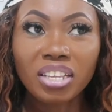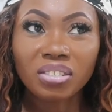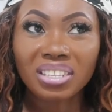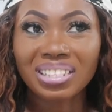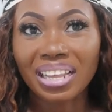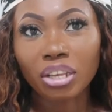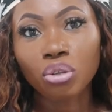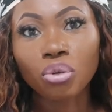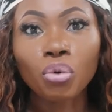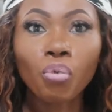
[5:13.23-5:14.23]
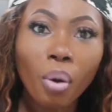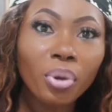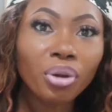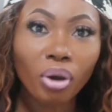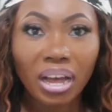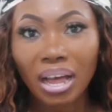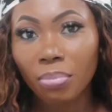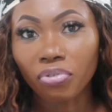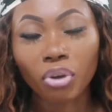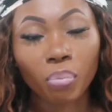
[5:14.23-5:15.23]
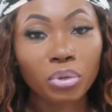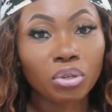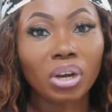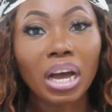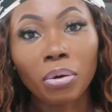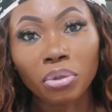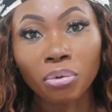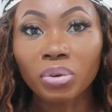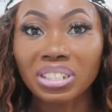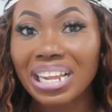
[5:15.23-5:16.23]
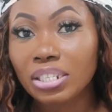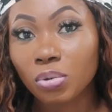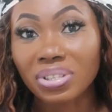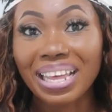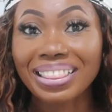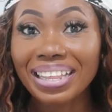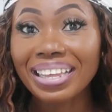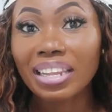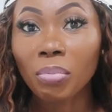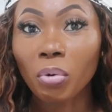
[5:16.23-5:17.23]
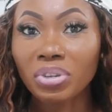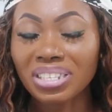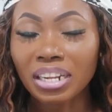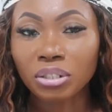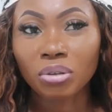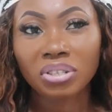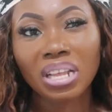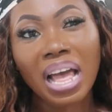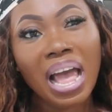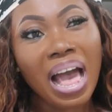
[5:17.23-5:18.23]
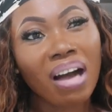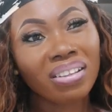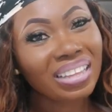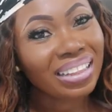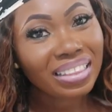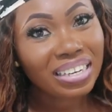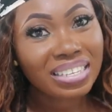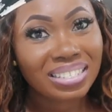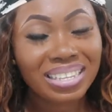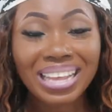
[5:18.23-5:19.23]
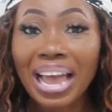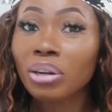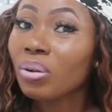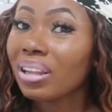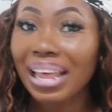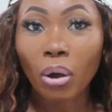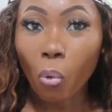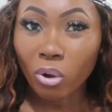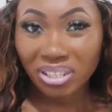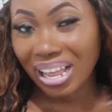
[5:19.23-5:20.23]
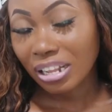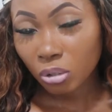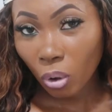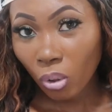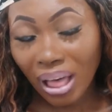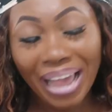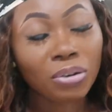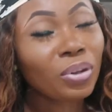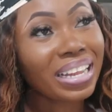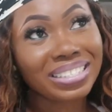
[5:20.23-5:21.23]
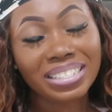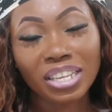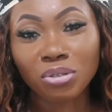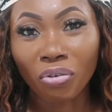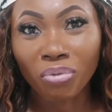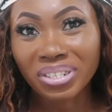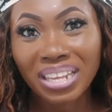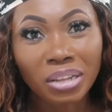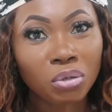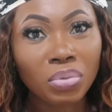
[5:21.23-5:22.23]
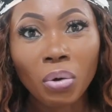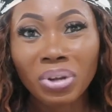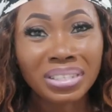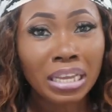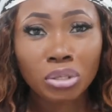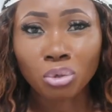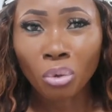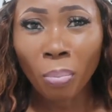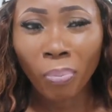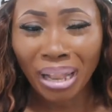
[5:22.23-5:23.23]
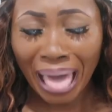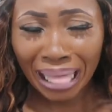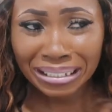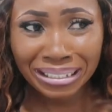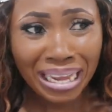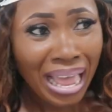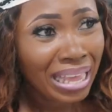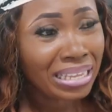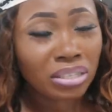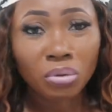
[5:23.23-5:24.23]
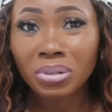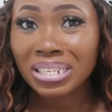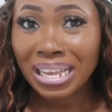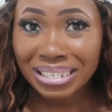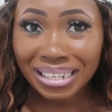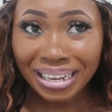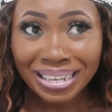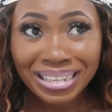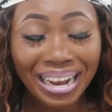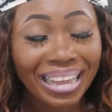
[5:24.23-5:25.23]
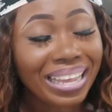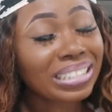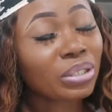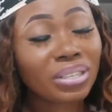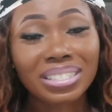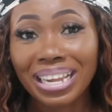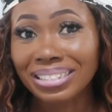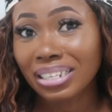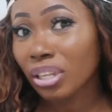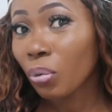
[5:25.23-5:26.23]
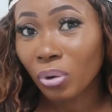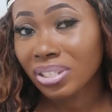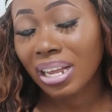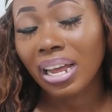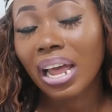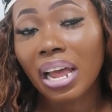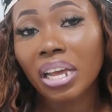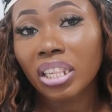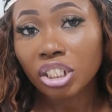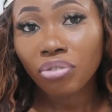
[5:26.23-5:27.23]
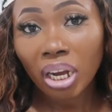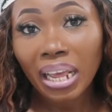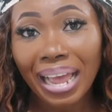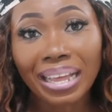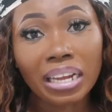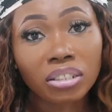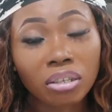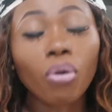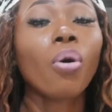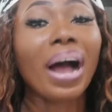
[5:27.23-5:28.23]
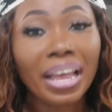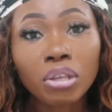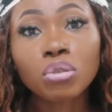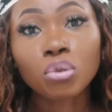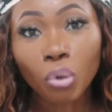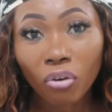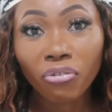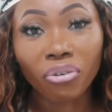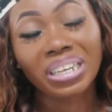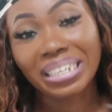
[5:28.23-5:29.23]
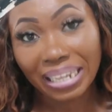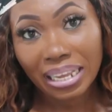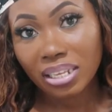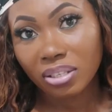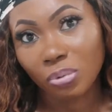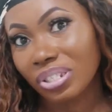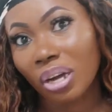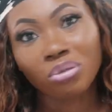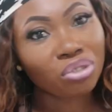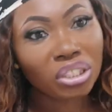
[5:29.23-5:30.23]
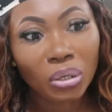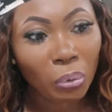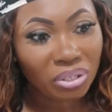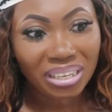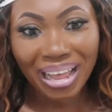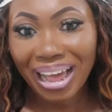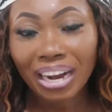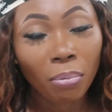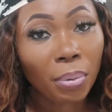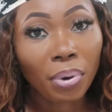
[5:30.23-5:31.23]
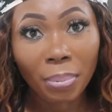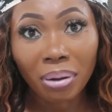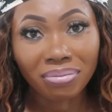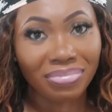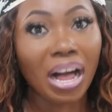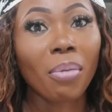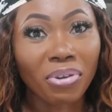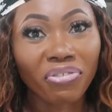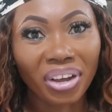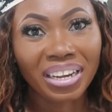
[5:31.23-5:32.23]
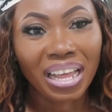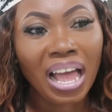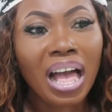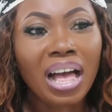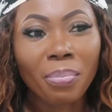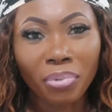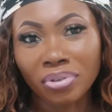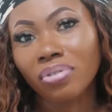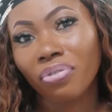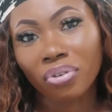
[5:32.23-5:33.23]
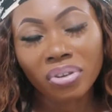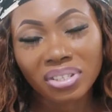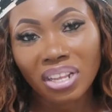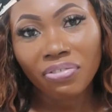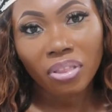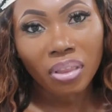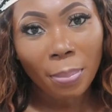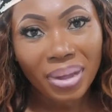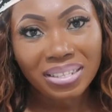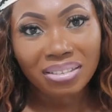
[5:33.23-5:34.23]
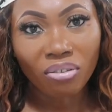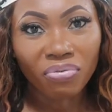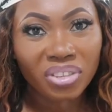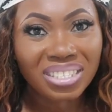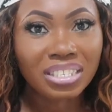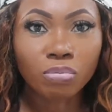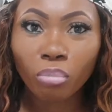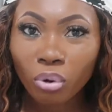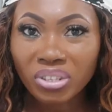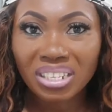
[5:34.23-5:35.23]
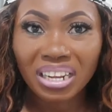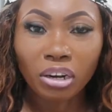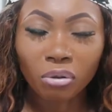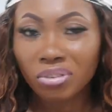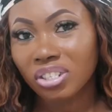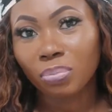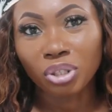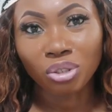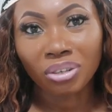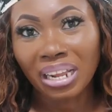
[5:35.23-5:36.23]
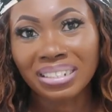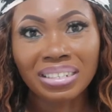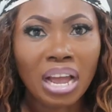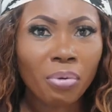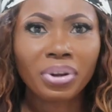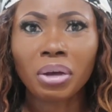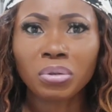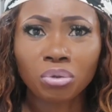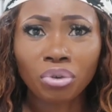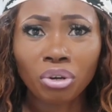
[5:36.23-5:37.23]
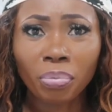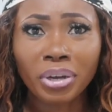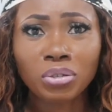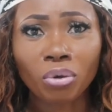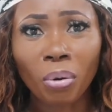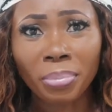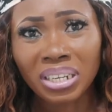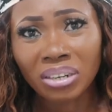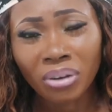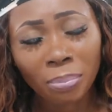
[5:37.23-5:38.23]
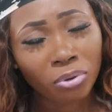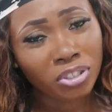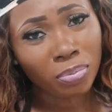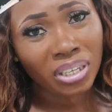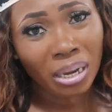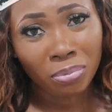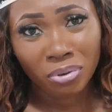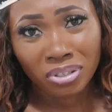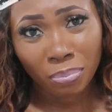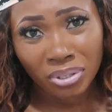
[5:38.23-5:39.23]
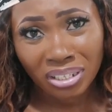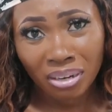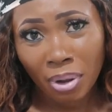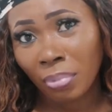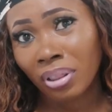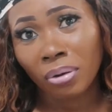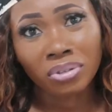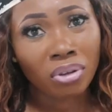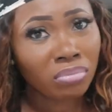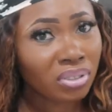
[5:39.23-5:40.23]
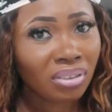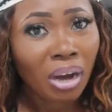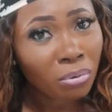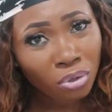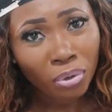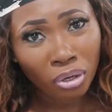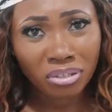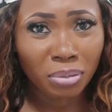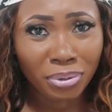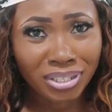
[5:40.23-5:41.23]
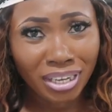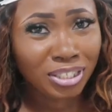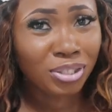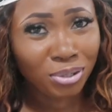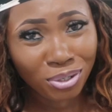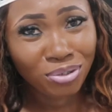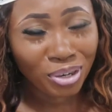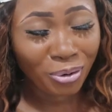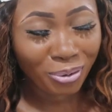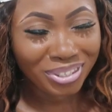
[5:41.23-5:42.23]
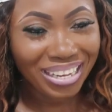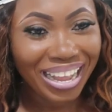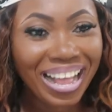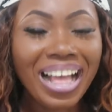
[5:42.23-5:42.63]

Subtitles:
So it's like you warming your car before you put your car on the road. That is what I think lemon water does. Another thing is that I don't like water at all. I don't like the taste of water. To me, water is so bland, it's so tasteless, and I can't just stand taking water. Literally, I used to go for days without drinking water and I'll be fine. But of course, the aftermath of this is bloating and constipation. And when I was growing up, I used to complain, oh, I'm constipated, and my mother would tell me, I want to be constipated, do you drink water?